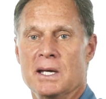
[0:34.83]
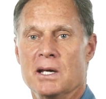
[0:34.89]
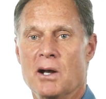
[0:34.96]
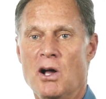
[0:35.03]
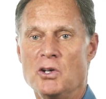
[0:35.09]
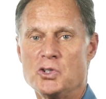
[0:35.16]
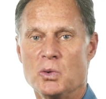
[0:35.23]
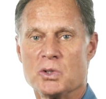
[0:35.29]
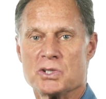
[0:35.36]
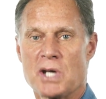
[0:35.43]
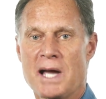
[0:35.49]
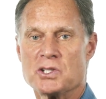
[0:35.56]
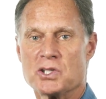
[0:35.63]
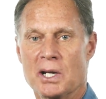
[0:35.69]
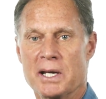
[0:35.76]
It also is
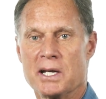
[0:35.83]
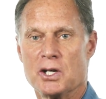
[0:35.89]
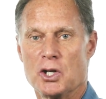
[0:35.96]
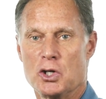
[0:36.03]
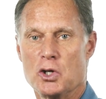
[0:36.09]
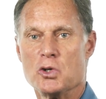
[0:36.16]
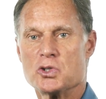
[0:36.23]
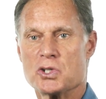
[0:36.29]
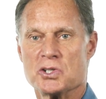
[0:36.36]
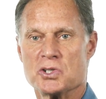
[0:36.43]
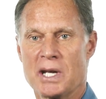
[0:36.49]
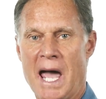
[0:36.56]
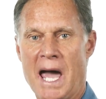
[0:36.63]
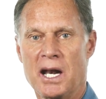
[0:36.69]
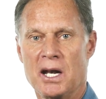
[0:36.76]
isolated and used as
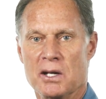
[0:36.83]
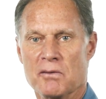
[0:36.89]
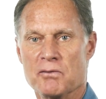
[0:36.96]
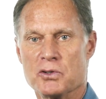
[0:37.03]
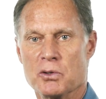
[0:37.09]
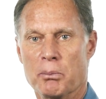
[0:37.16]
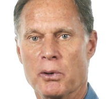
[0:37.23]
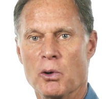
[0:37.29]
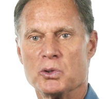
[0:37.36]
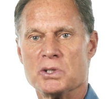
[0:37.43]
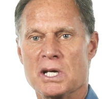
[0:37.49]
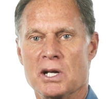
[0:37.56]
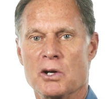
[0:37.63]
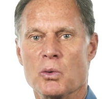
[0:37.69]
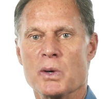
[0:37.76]
an additive to
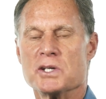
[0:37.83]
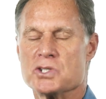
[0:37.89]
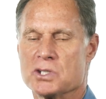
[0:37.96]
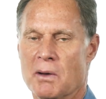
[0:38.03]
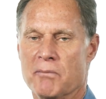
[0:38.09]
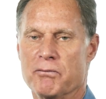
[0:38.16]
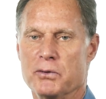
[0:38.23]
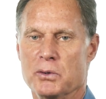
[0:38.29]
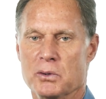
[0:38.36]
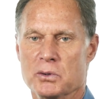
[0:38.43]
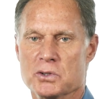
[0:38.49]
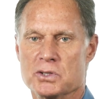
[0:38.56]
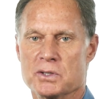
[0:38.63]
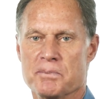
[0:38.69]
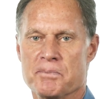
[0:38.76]
protein-enrich some
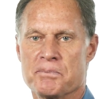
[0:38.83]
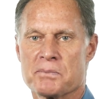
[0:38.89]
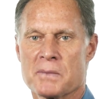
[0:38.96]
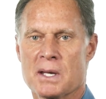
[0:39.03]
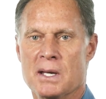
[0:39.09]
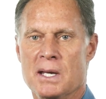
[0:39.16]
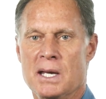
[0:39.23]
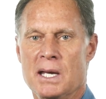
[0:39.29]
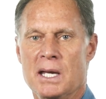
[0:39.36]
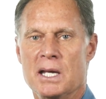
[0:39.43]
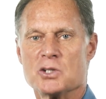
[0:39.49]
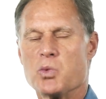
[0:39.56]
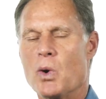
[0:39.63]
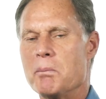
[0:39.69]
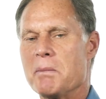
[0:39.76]
foods. It
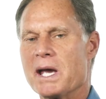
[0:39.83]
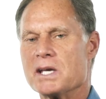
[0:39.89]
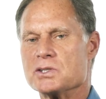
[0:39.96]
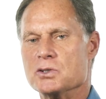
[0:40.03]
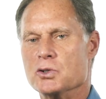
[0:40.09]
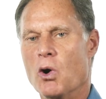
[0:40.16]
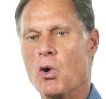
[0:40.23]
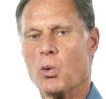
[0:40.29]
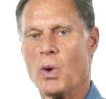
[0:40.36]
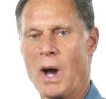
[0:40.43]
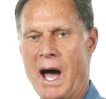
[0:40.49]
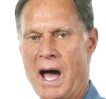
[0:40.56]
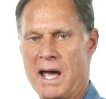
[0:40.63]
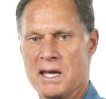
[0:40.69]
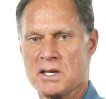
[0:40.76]
is what makes dough
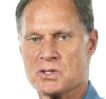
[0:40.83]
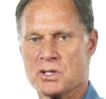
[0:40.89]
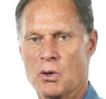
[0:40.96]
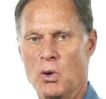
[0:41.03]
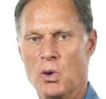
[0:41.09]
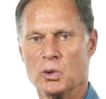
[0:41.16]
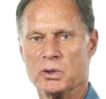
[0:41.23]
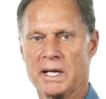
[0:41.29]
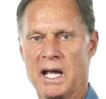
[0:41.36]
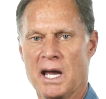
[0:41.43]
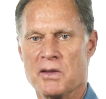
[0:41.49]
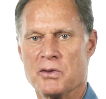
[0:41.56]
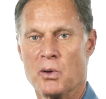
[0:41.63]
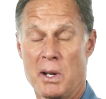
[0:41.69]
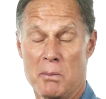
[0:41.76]
rise and hold
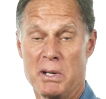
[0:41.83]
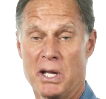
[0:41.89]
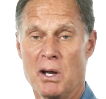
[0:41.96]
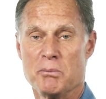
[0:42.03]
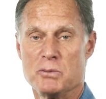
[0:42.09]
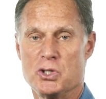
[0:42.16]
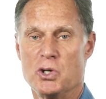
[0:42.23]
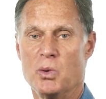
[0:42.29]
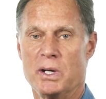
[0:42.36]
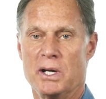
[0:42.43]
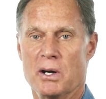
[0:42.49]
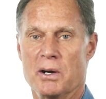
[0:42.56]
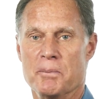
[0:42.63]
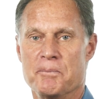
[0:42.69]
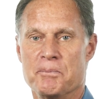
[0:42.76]
together and become
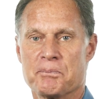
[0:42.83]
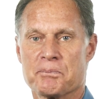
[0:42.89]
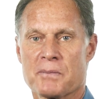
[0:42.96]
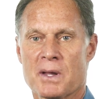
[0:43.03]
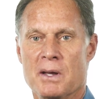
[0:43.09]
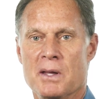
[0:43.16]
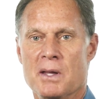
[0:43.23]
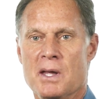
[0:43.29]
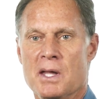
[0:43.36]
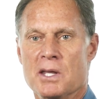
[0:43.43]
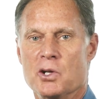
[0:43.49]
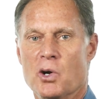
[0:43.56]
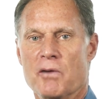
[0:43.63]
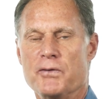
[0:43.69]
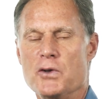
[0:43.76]
chewier.
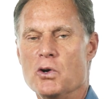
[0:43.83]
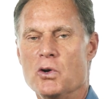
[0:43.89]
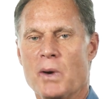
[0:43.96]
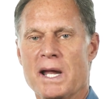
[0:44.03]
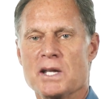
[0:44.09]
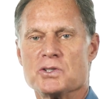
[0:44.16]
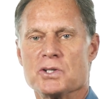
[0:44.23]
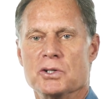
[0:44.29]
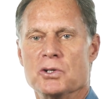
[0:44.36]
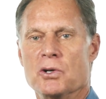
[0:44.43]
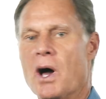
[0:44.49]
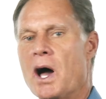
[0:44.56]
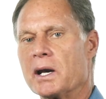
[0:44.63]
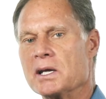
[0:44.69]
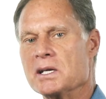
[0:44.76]
There are a few grains that do
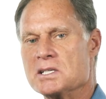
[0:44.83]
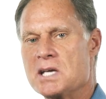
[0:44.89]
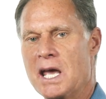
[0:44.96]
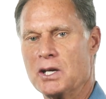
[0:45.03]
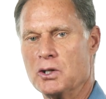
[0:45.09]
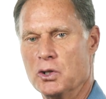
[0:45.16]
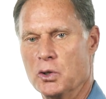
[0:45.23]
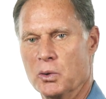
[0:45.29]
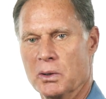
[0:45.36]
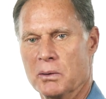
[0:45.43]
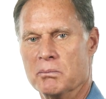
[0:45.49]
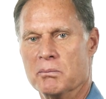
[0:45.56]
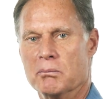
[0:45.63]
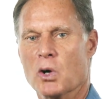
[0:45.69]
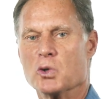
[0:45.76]
not contain
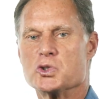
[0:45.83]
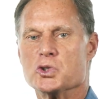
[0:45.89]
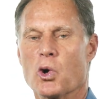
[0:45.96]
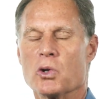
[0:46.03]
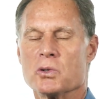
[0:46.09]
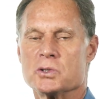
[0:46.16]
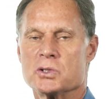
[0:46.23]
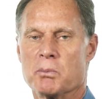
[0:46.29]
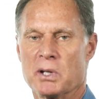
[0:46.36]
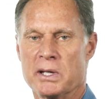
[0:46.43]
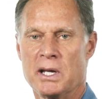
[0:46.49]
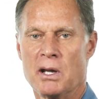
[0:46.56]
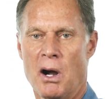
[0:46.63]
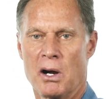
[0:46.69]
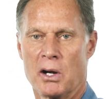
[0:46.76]
gluten. Most
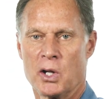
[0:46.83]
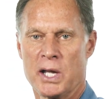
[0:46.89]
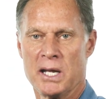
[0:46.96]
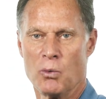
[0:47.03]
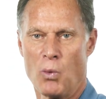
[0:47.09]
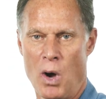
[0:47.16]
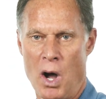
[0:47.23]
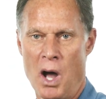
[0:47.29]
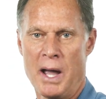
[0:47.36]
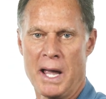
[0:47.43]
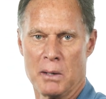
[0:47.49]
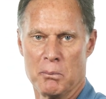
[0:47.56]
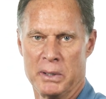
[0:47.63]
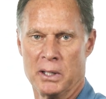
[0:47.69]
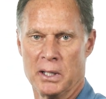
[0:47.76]
noticeably are quinoa
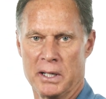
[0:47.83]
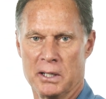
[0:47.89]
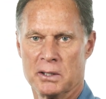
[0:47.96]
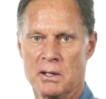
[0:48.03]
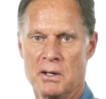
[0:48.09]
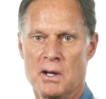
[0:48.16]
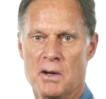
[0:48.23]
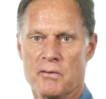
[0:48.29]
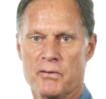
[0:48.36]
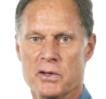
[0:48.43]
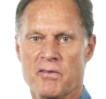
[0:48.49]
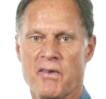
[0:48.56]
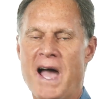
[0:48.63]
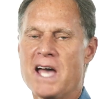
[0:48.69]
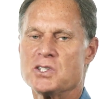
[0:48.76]
and millet. For
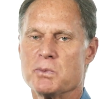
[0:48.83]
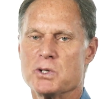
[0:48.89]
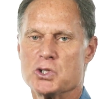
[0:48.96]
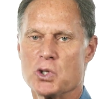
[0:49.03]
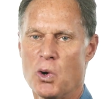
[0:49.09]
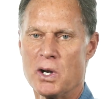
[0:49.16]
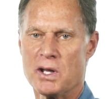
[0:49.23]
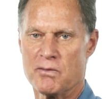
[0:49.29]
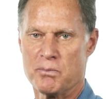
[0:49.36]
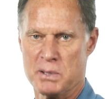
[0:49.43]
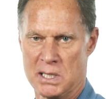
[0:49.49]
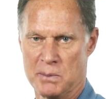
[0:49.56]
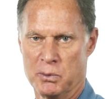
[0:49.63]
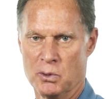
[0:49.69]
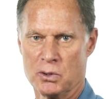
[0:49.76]
the vast majority of
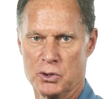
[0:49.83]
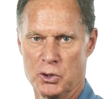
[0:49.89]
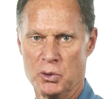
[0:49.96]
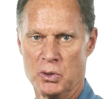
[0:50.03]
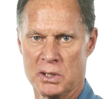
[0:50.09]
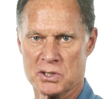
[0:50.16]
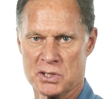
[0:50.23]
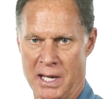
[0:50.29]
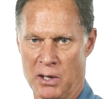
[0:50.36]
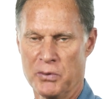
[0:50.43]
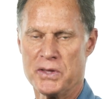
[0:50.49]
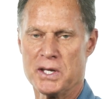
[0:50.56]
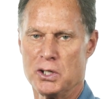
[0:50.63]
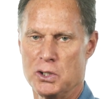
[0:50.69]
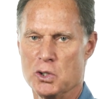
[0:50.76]
people, gluten is
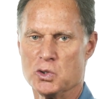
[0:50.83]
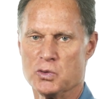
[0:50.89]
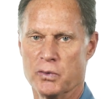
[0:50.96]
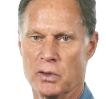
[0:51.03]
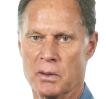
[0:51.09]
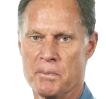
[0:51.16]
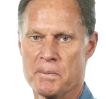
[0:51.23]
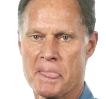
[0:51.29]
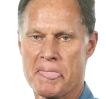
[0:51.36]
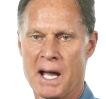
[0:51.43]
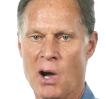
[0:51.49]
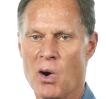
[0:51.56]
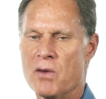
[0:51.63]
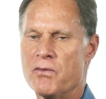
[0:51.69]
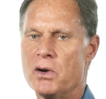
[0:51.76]
healthy and useful.
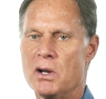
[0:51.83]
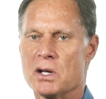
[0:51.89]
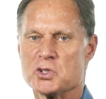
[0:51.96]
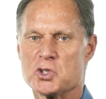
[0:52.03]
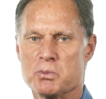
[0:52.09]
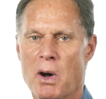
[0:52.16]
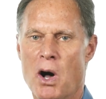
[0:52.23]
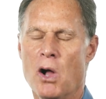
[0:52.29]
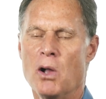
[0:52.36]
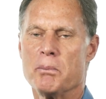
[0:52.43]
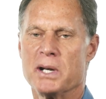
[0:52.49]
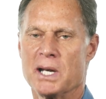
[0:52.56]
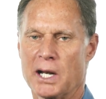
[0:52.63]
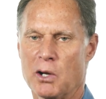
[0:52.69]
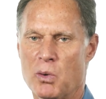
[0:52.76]
However, a small
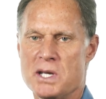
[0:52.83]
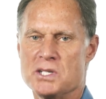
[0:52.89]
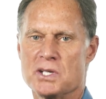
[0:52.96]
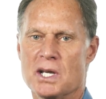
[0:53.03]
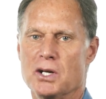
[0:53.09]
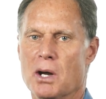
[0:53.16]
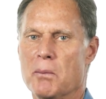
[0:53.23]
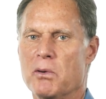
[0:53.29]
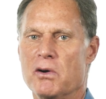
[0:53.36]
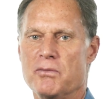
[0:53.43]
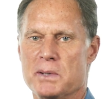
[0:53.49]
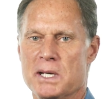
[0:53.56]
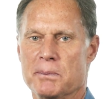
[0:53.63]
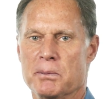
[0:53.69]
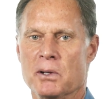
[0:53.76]
but increasing number of
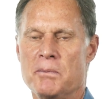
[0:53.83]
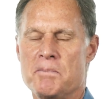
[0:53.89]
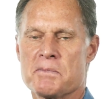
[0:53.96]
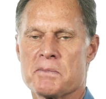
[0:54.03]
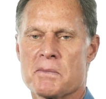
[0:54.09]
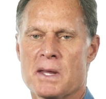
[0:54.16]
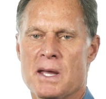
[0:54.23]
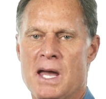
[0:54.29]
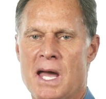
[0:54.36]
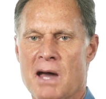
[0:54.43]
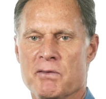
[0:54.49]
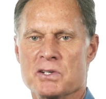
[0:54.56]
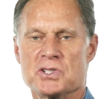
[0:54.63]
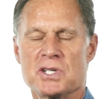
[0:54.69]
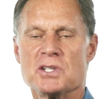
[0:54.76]
people
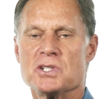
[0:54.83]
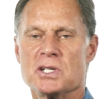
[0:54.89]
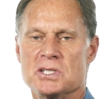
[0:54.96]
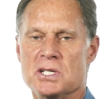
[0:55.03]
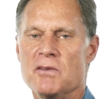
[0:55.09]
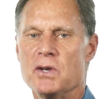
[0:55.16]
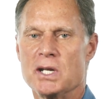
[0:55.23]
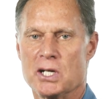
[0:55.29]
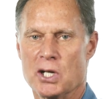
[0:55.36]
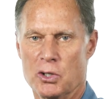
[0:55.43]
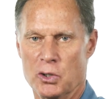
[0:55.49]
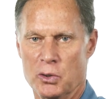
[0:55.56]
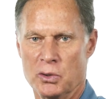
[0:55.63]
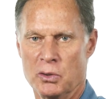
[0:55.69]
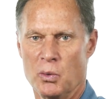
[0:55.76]
have a sensitivity to
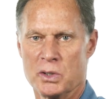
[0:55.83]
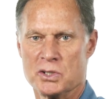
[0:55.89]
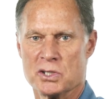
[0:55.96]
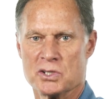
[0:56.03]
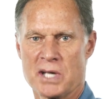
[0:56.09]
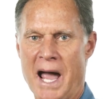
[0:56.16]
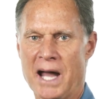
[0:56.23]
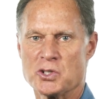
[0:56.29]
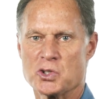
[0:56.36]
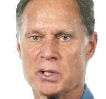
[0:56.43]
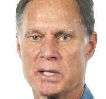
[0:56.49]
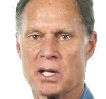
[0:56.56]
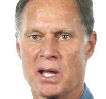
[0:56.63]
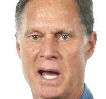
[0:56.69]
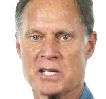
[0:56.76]
gluten, which is
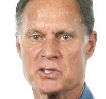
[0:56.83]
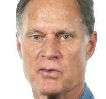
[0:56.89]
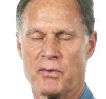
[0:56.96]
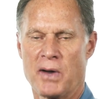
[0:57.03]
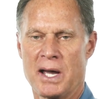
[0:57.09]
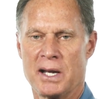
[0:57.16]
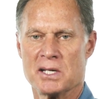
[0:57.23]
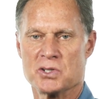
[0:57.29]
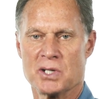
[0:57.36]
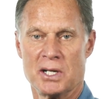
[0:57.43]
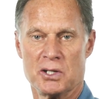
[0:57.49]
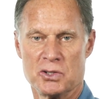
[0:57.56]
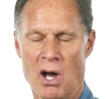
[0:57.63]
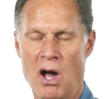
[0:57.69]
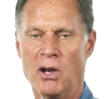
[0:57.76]
actually classified as an
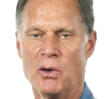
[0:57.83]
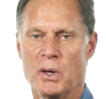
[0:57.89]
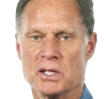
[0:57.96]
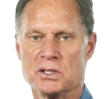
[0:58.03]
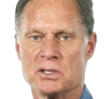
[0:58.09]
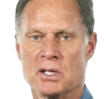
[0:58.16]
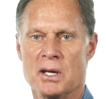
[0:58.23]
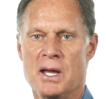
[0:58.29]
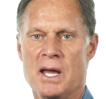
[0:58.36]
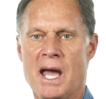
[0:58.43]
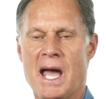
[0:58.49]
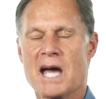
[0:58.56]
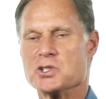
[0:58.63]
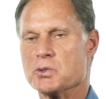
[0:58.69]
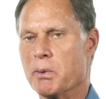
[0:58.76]
intolerance
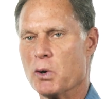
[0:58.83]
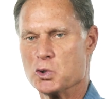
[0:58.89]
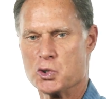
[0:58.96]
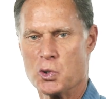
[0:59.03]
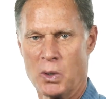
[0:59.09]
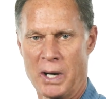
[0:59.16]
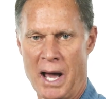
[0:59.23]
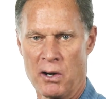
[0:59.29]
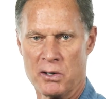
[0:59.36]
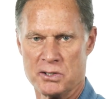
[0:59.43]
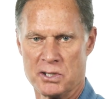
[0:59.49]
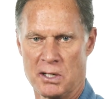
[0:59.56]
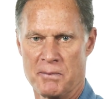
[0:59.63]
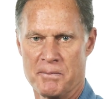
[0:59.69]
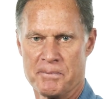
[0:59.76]
as opposed to an
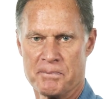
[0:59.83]
allergy.